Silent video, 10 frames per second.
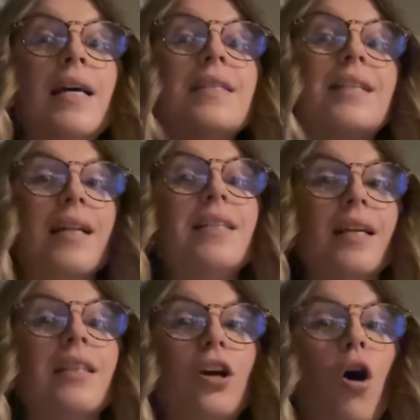Standing
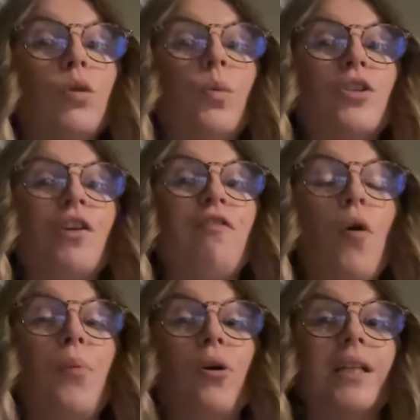in the cold watching
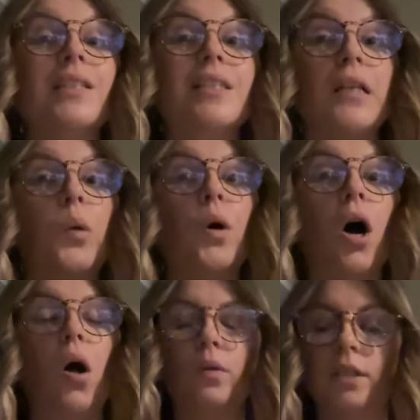football is so
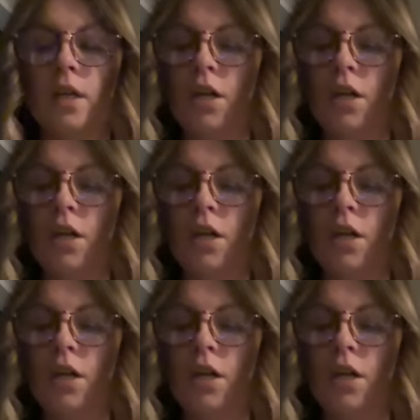cold.